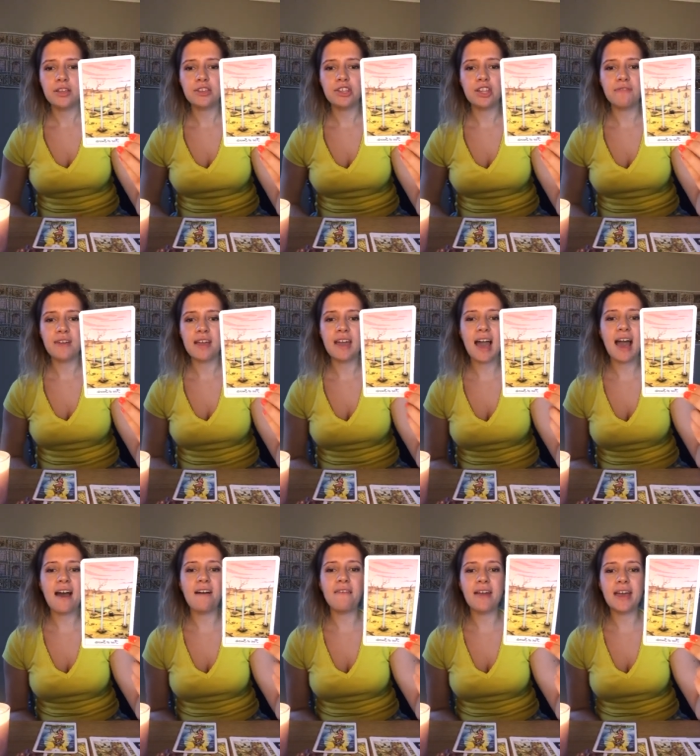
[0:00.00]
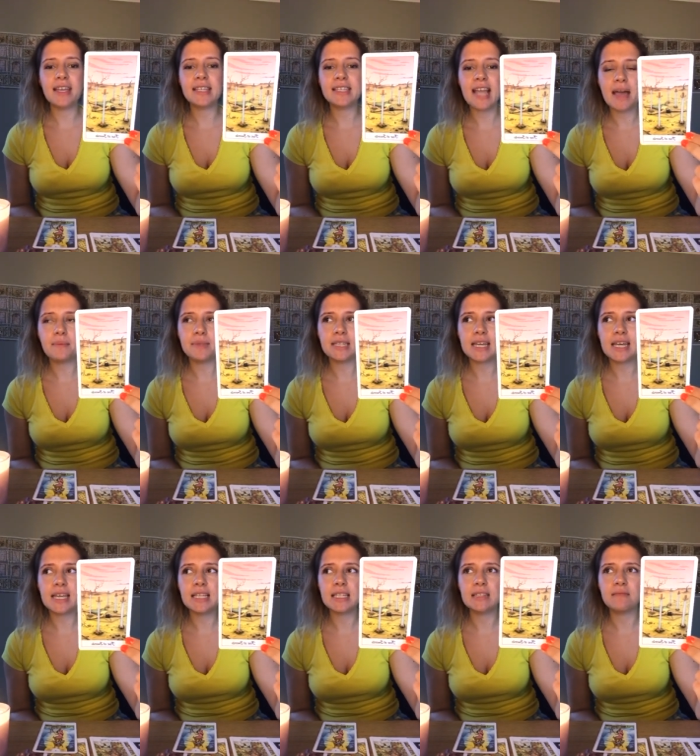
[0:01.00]
You know, they have
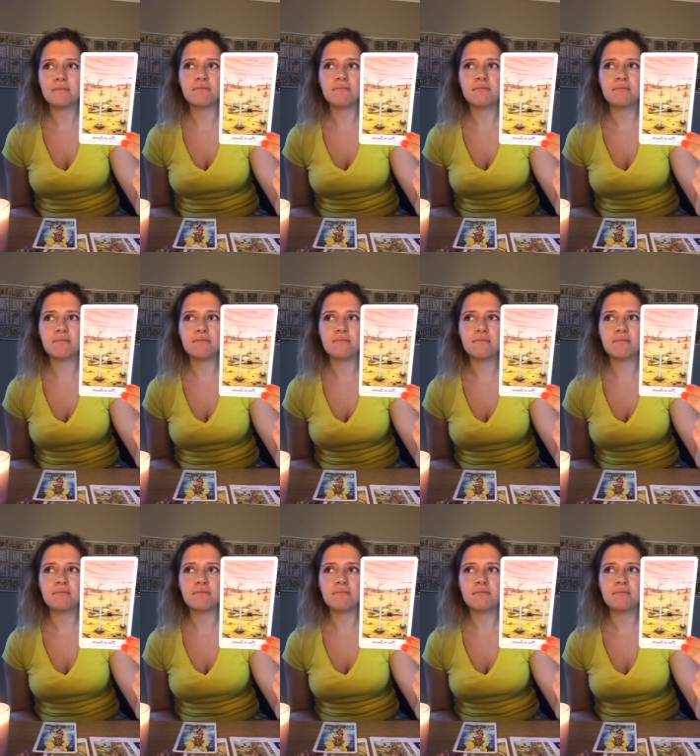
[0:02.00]
accepted